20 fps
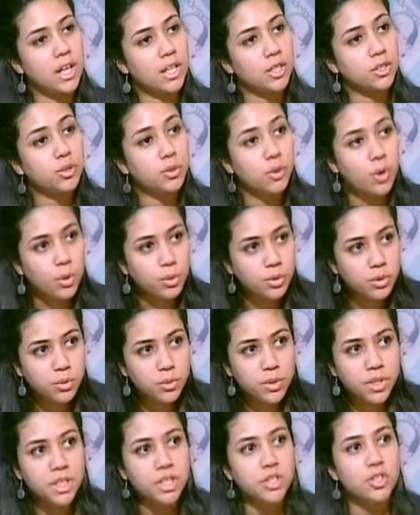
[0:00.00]
uh, to go
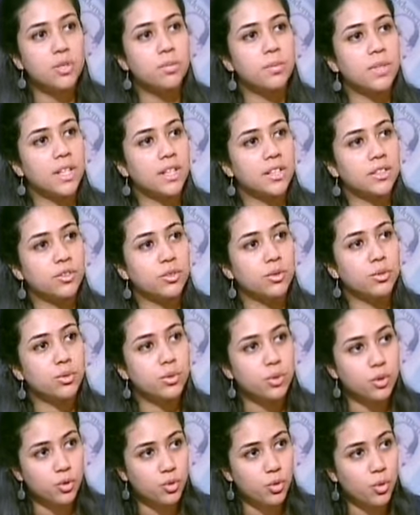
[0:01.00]
to Egypt and to,
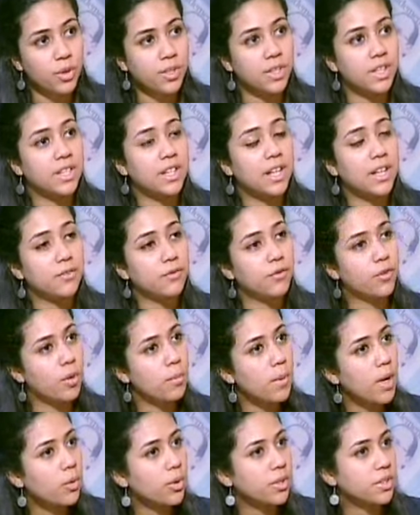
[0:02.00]
to enjoy that. And yeah.
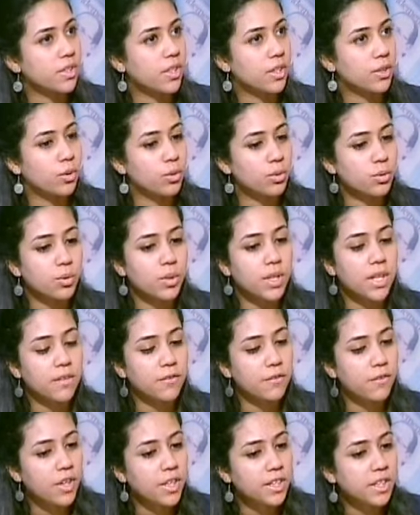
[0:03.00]
from our side also, you
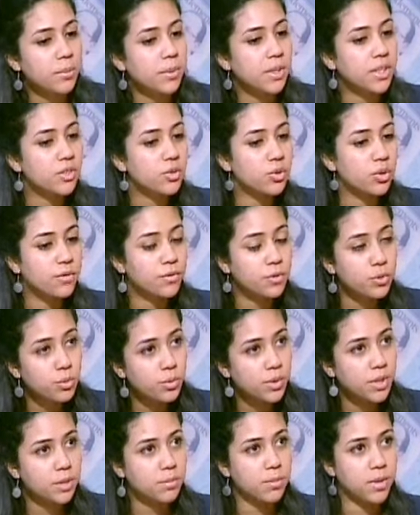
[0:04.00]
can find the Ministry of
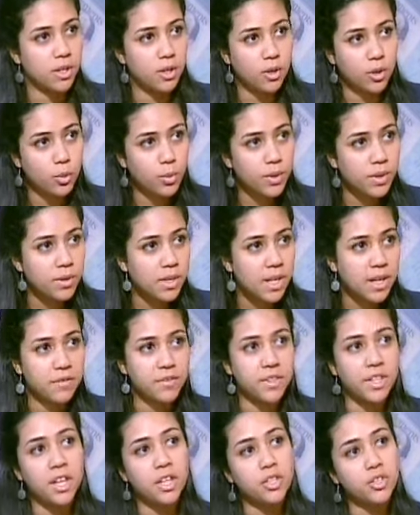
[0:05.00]
Tourism along with
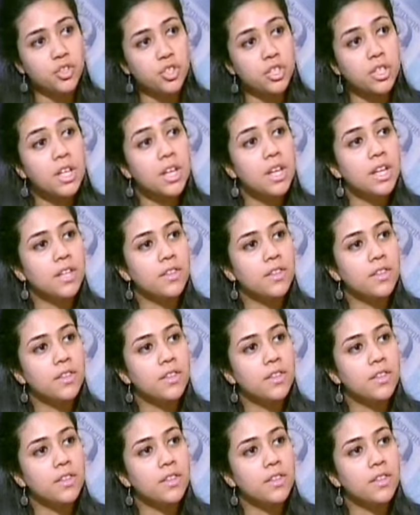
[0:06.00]
aviation.